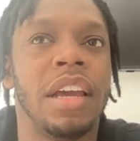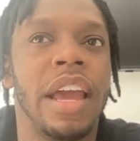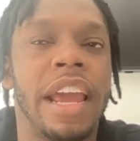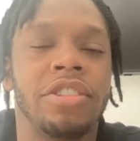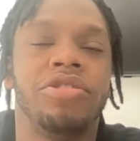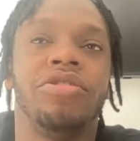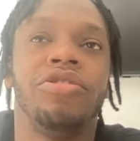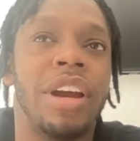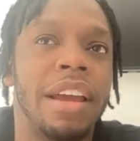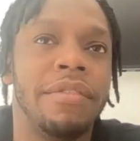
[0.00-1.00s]
extra
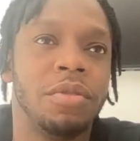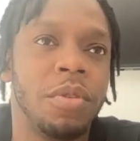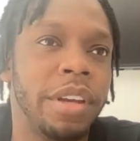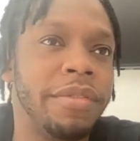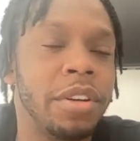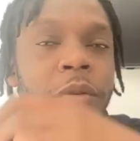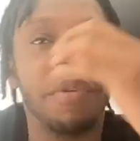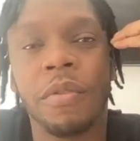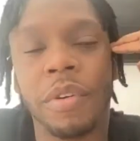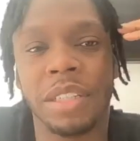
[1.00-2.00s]
drive as well, even though
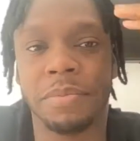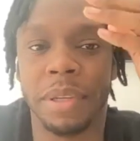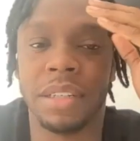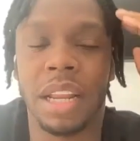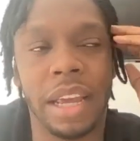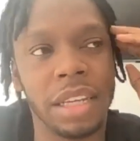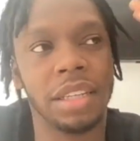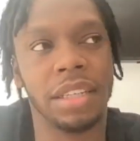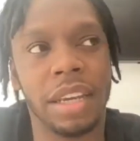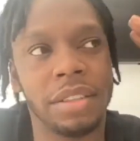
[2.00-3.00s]
we've always been like,
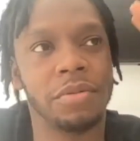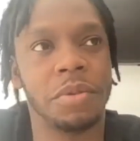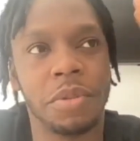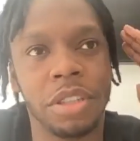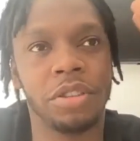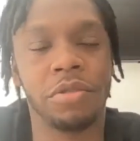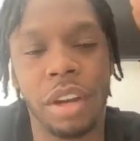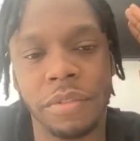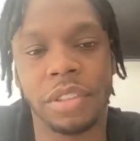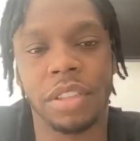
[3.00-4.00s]
yes, we want to do
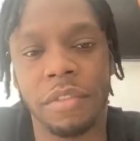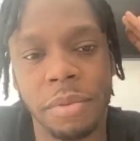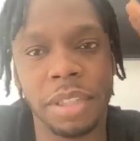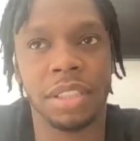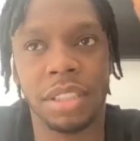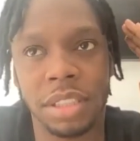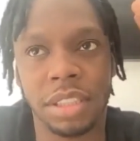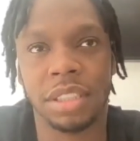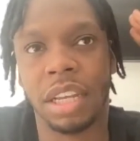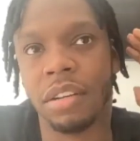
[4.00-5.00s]
other stuff, business and
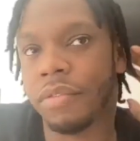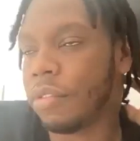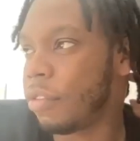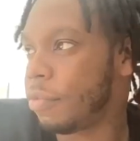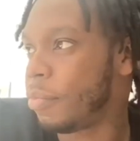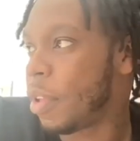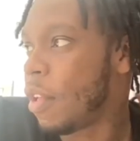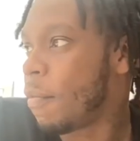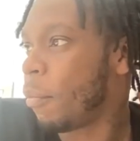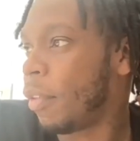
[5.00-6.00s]
this, that, and the fourth.
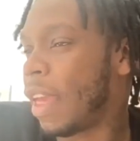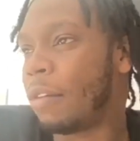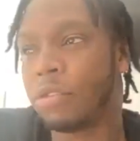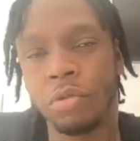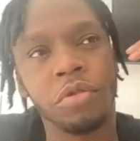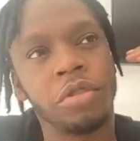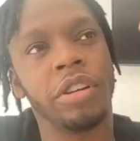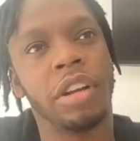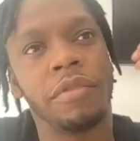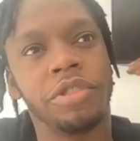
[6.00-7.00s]
But that was also
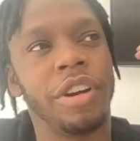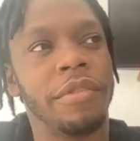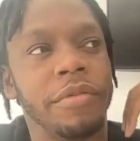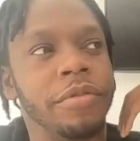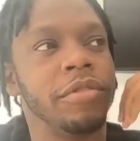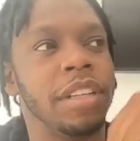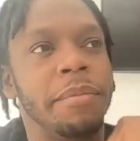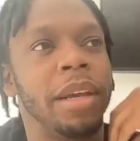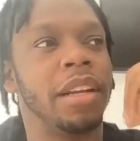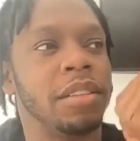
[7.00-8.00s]
another driving force that
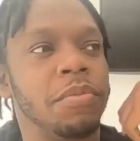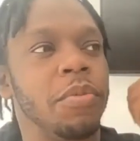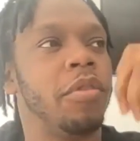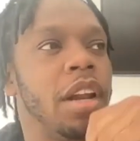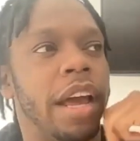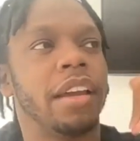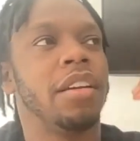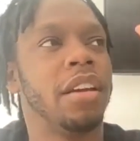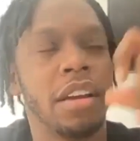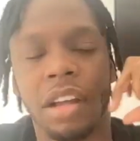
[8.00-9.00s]
made us more like,
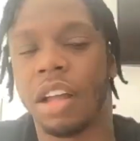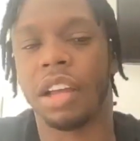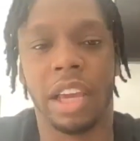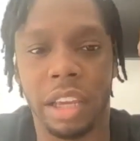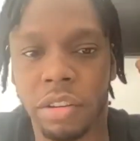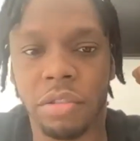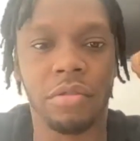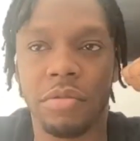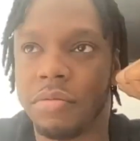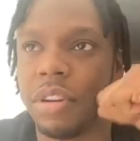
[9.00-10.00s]
okay,
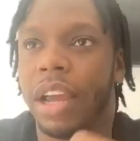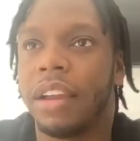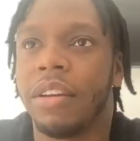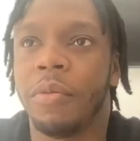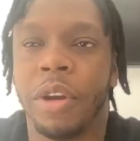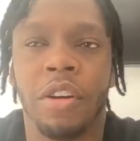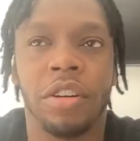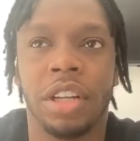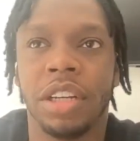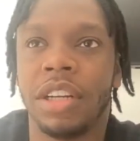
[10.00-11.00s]
cool. Like, we're not
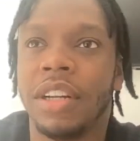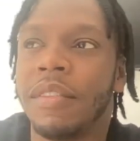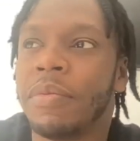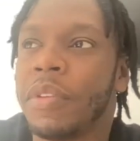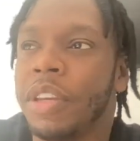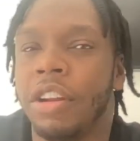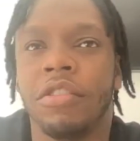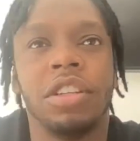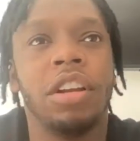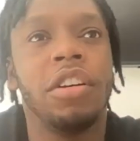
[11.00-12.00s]
gonna, you know,
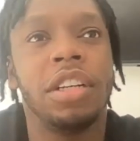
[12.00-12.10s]
because a lot of